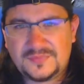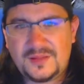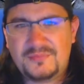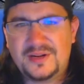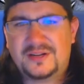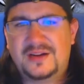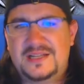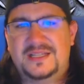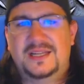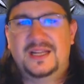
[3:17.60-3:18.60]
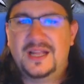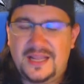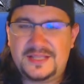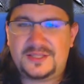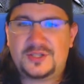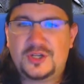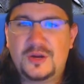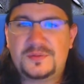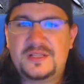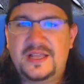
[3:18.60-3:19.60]
Pretty crazy. He hits a
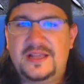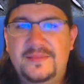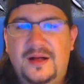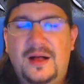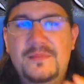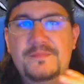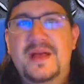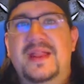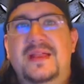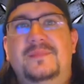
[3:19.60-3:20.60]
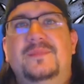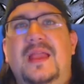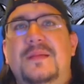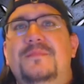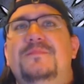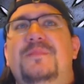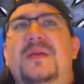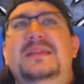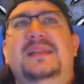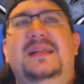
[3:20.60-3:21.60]
scoop slam on Bennett and
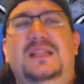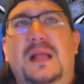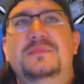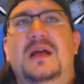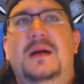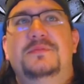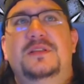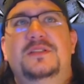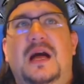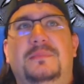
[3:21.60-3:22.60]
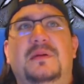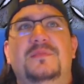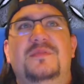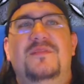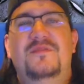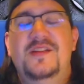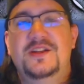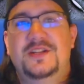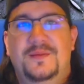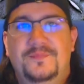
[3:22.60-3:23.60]
basically climbs up to the top rope to
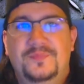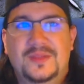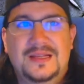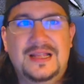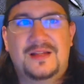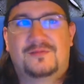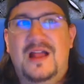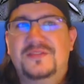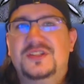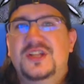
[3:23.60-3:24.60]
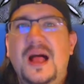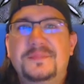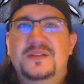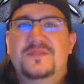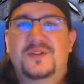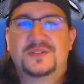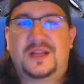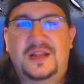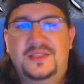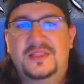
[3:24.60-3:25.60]
finish him. Ref stops it for a
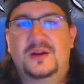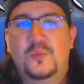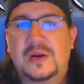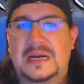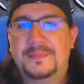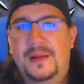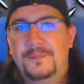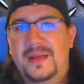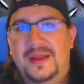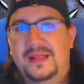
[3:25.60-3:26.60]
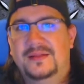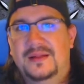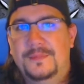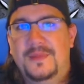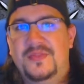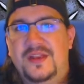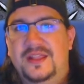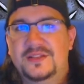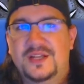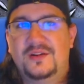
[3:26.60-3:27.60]
second. I think they were worried about Bennett, but then he
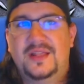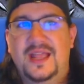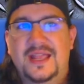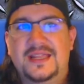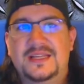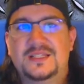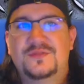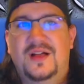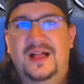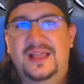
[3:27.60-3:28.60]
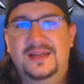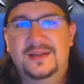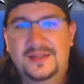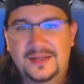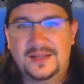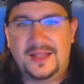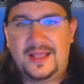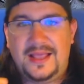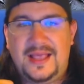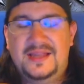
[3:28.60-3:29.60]
goes, okay, he's fine,
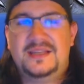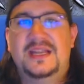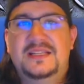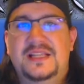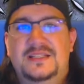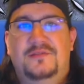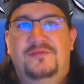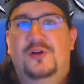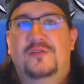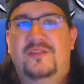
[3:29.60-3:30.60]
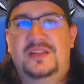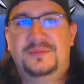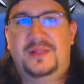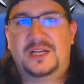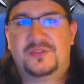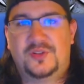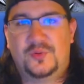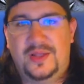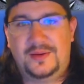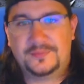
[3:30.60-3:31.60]
and Nese hits the 450 splash for the
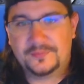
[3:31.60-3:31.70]
win.